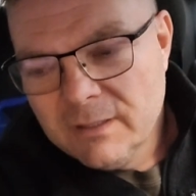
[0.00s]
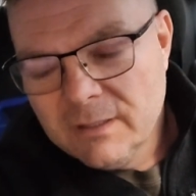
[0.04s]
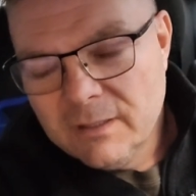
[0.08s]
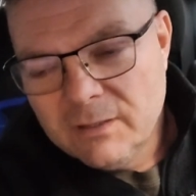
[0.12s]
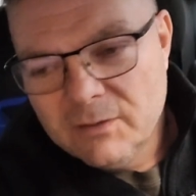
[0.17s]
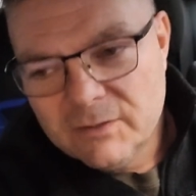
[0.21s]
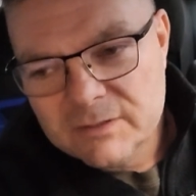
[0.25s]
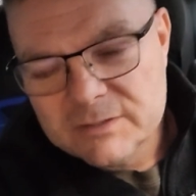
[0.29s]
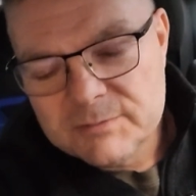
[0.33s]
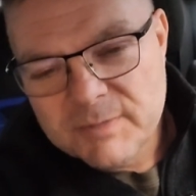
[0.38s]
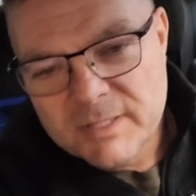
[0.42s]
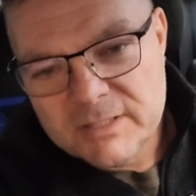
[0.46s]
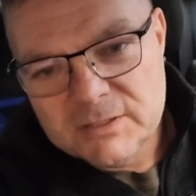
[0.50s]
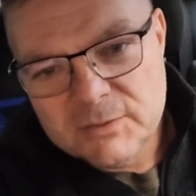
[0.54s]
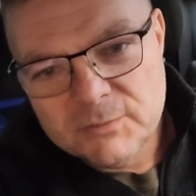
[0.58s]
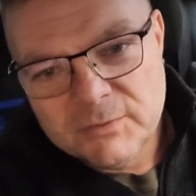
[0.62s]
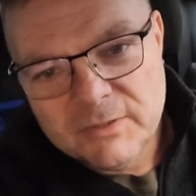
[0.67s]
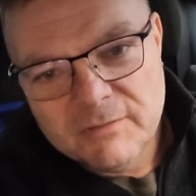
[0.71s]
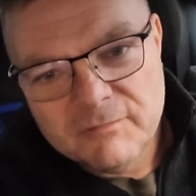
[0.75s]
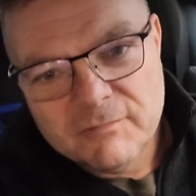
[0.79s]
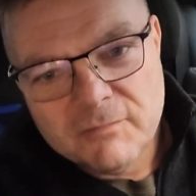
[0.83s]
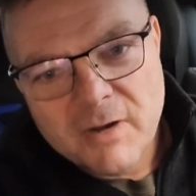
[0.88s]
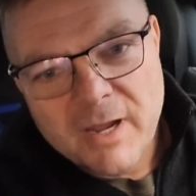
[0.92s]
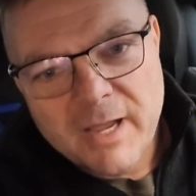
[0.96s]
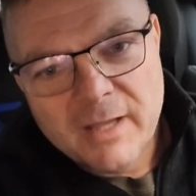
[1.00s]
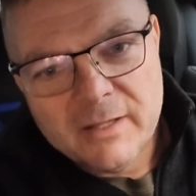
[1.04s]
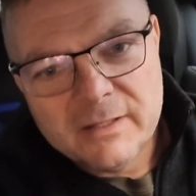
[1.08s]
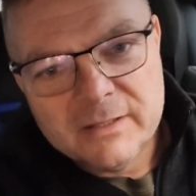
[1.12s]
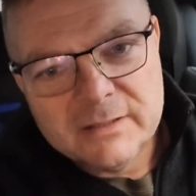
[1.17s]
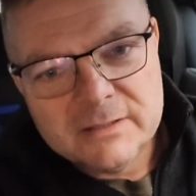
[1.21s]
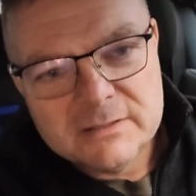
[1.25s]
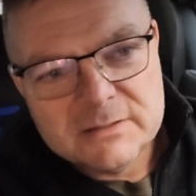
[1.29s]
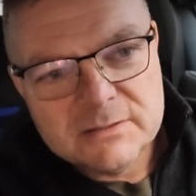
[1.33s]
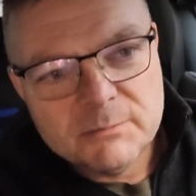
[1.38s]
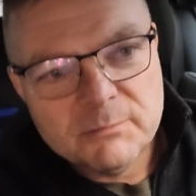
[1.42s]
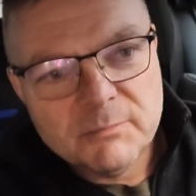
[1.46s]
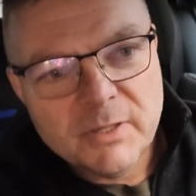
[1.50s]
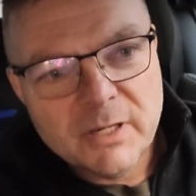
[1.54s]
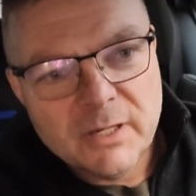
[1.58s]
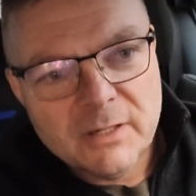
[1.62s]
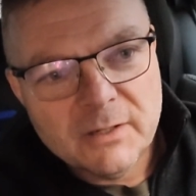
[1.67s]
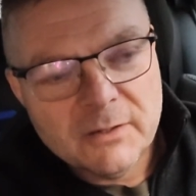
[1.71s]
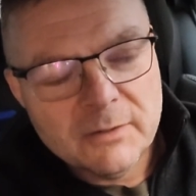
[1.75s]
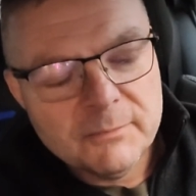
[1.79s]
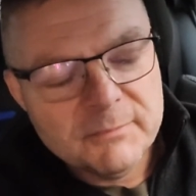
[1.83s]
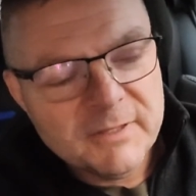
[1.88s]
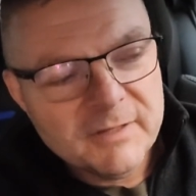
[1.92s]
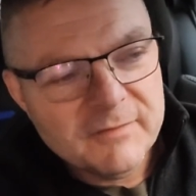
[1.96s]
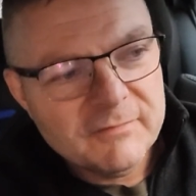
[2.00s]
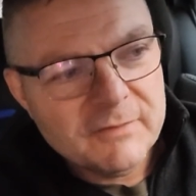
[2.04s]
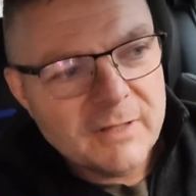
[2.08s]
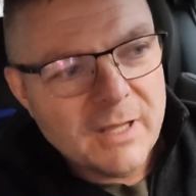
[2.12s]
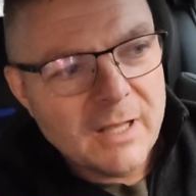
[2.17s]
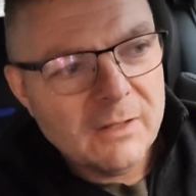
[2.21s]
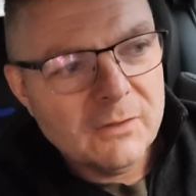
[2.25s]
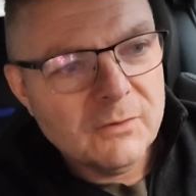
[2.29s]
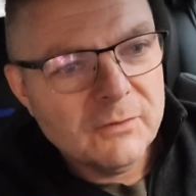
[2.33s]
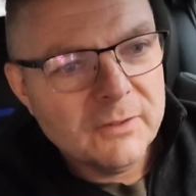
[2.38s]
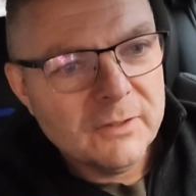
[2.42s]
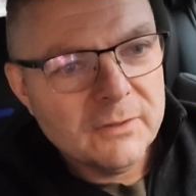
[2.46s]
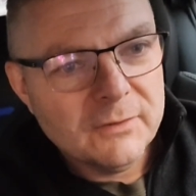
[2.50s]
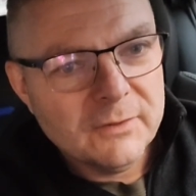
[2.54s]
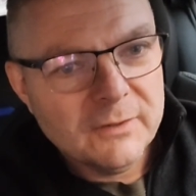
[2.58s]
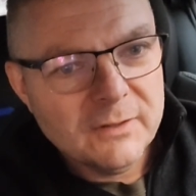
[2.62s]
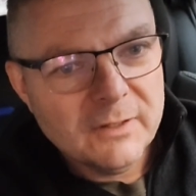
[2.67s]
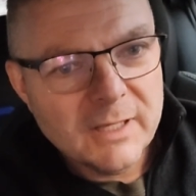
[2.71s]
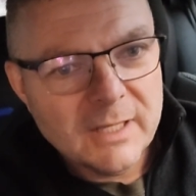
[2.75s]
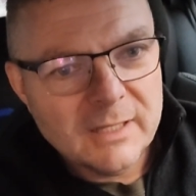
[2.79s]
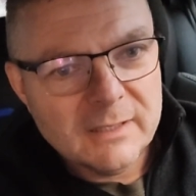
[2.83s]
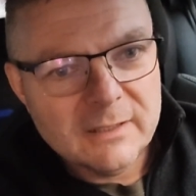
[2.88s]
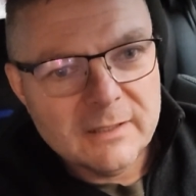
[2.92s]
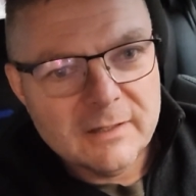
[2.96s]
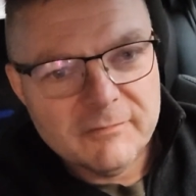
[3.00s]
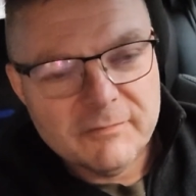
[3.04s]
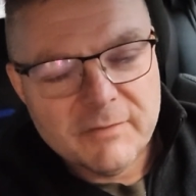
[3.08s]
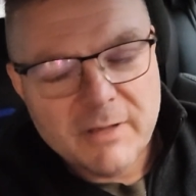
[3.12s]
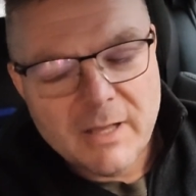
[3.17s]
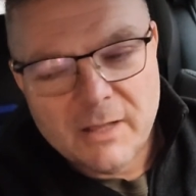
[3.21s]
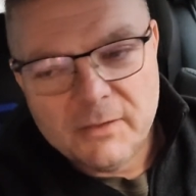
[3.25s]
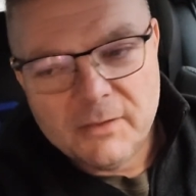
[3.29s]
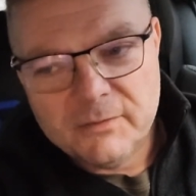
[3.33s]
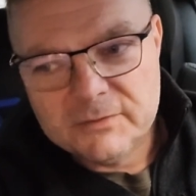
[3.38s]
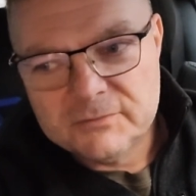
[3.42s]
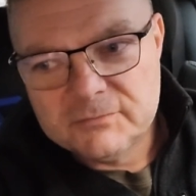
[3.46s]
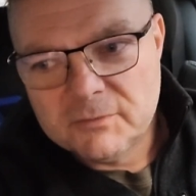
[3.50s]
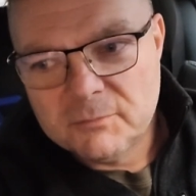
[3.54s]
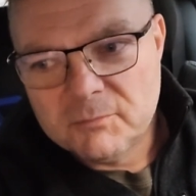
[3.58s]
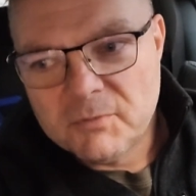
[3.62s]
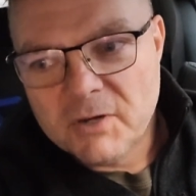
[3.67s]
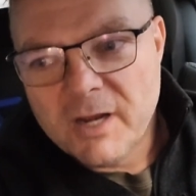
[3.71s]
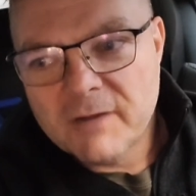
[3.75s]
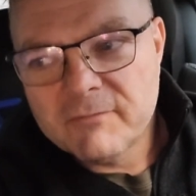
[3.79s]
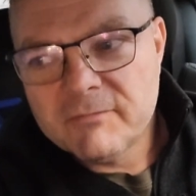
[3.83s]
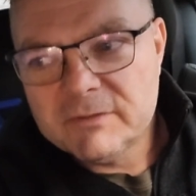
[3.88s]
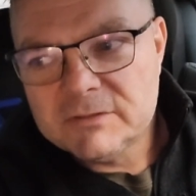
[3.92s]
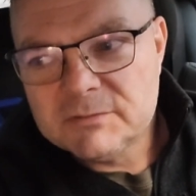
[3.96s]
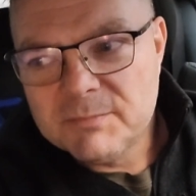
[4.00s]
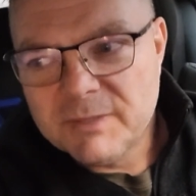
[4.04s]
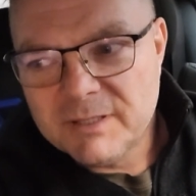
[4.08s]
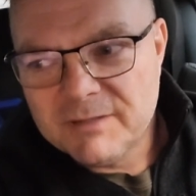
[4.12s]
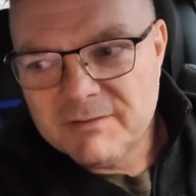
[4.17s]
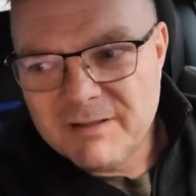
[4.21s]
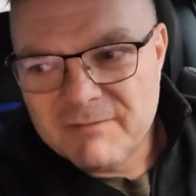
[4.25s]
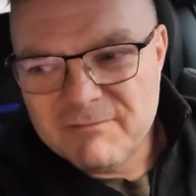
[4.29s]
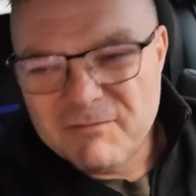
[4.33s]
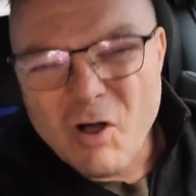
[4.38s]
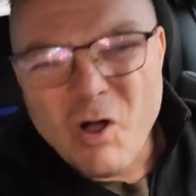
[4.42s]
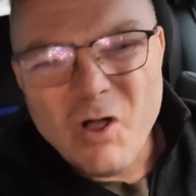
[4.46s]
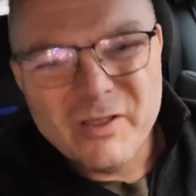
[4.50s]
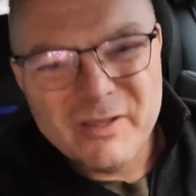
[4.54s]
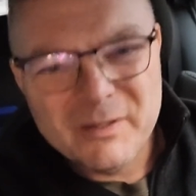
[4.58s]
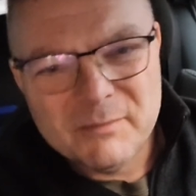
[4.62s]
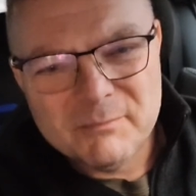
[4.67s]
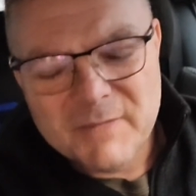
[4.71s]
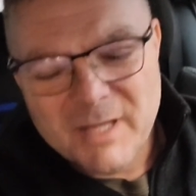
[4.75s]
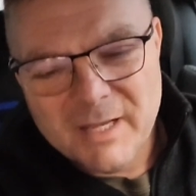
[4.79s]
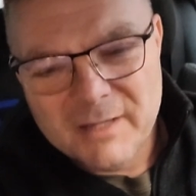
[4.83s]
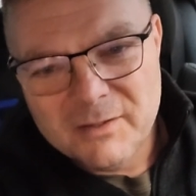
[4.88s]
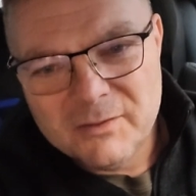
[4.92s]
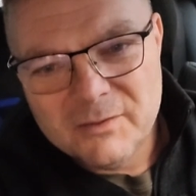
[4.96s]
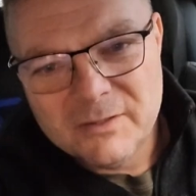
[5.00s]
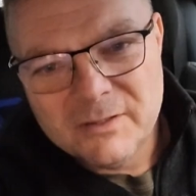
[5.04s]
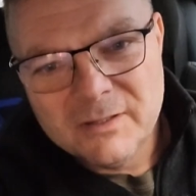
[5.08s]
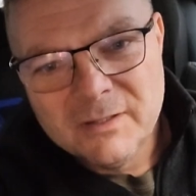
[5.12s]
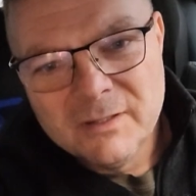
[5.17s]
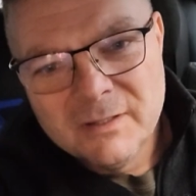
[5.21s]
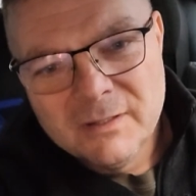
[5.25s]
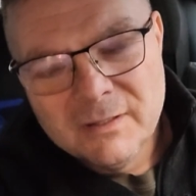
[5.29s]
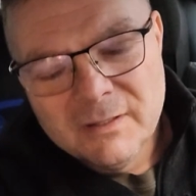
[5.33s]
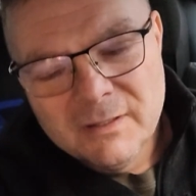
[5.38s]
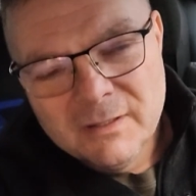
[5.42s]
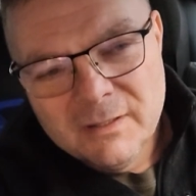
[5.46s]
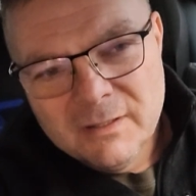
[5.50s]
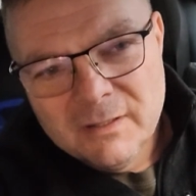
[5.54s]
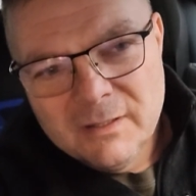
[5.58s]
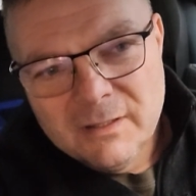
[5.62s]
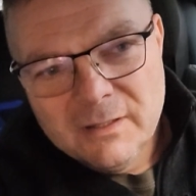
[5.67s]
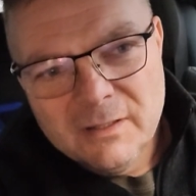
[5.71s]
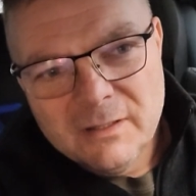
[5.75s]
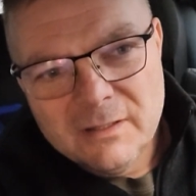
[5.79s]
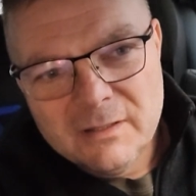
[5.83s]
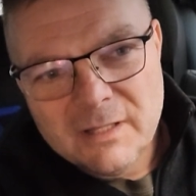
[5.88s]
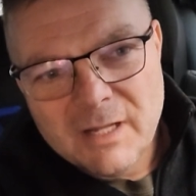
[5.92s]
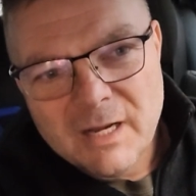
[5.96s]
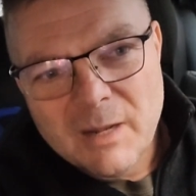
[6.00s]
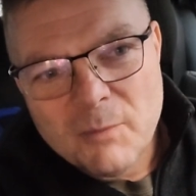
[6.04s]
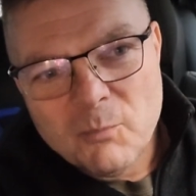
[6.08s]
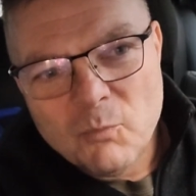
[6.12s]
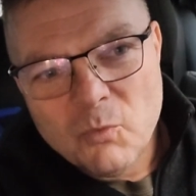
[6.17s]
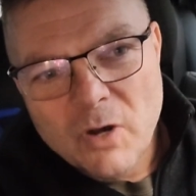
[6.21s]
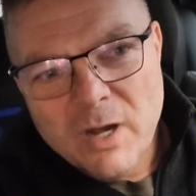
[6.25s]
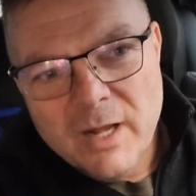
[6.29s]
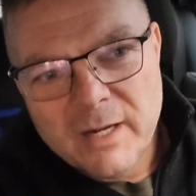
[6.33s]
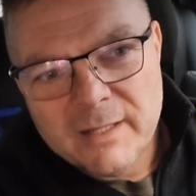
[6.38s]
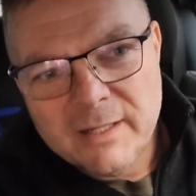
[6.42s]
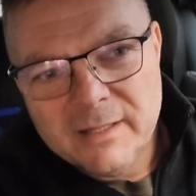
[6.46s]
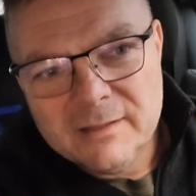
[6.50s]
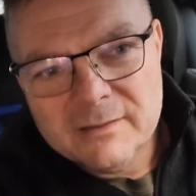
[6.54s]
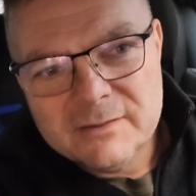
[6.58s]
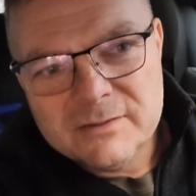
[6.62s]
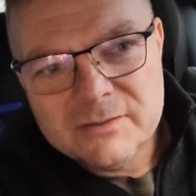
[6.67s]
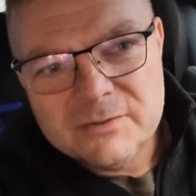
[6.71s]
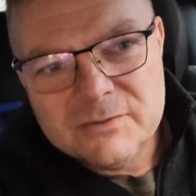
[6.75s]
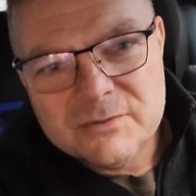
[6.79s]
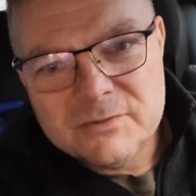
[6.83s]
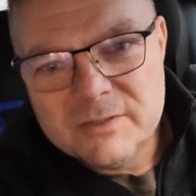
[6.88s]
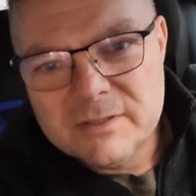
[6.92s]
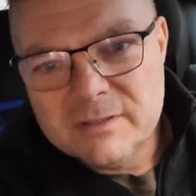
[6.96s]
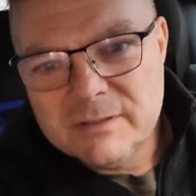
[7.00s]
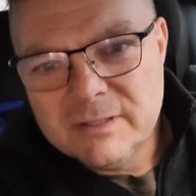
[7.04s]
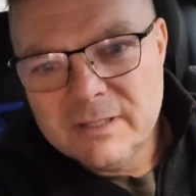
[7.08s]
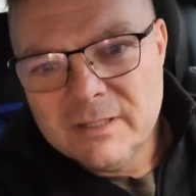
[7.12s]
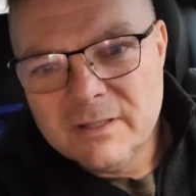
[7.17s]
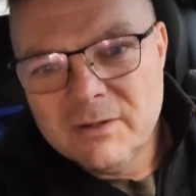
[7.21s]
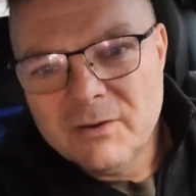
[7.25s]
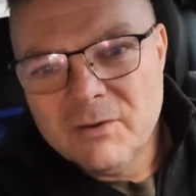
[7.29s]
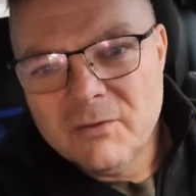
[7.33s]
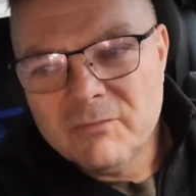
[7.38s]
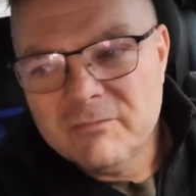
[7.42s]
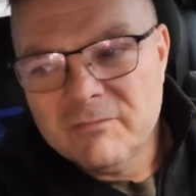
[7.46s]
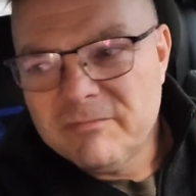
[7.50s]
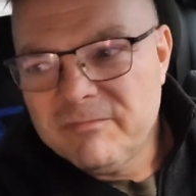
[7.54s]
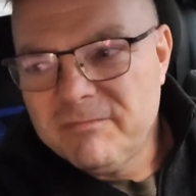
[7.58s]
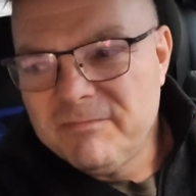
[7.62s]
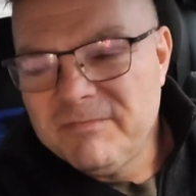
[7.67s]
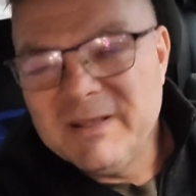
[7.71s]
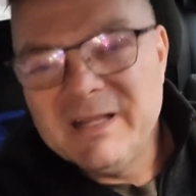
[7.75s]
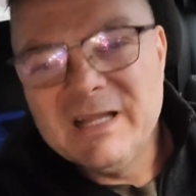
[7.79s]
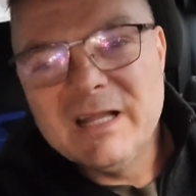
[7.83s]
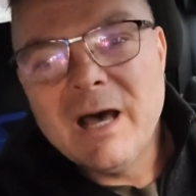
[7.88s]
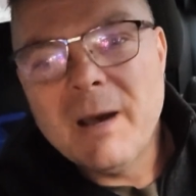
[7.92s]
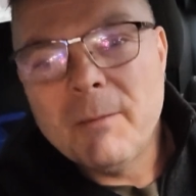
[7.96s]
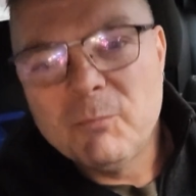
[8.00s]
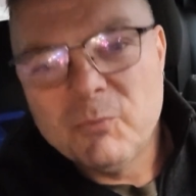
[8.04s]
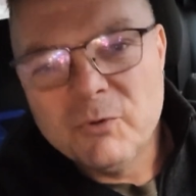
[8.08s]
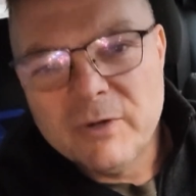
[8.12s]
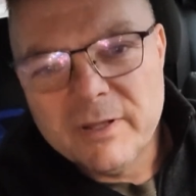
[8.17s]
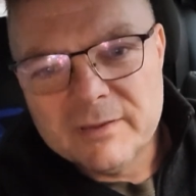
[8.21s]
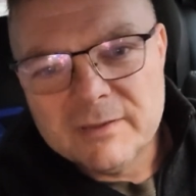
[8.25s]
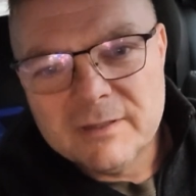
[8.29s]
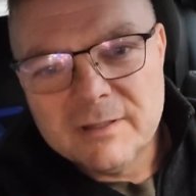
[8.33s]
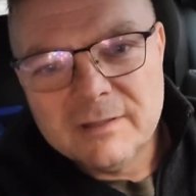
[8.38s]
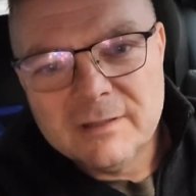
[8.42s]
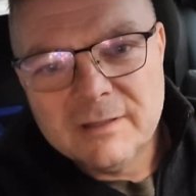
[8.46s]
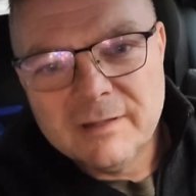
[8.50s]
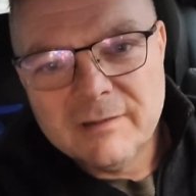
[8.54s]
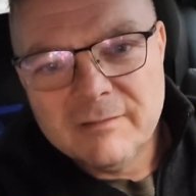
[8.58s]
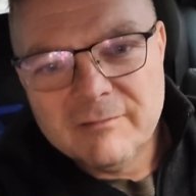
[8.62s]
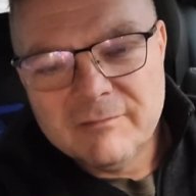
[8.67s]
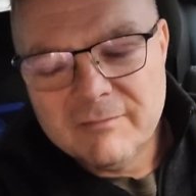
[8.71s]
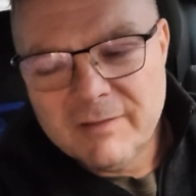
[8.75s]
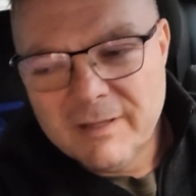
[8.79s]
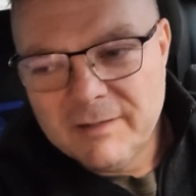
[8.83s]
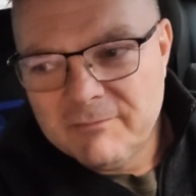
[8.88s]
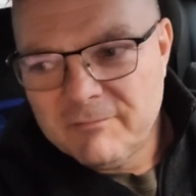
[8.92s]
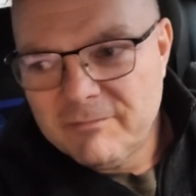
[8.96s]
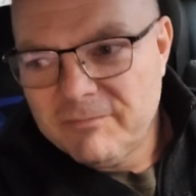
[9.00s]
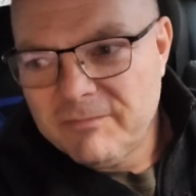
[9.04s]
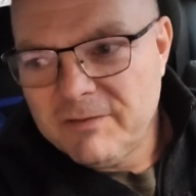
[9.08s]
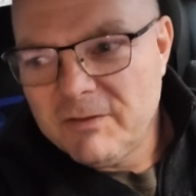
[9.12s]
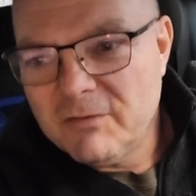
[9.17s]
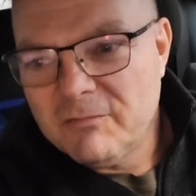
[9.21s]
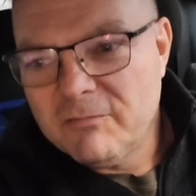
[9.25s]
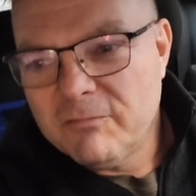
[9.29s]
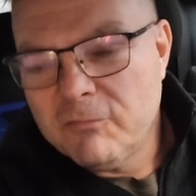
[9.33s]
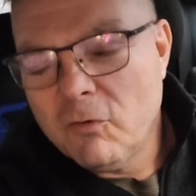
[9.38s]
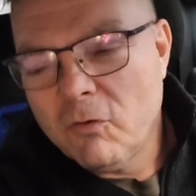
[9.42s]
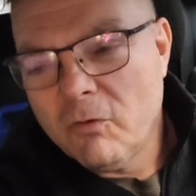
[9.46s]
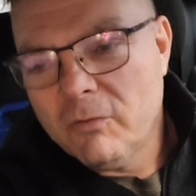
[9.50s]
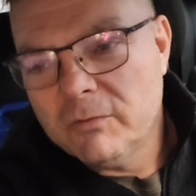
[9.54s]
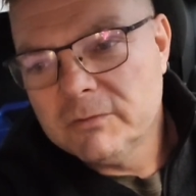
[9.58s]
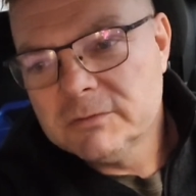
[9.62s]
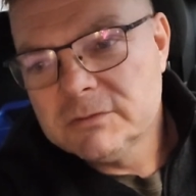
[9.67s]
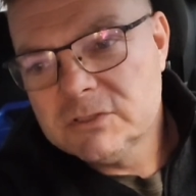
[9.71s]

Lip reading: You know, especially when you fry it in some butter or beef tallow, you know, you're getting enough calories for breakfast. But the volume that I'm wanting to, you know, fill up with and feel full.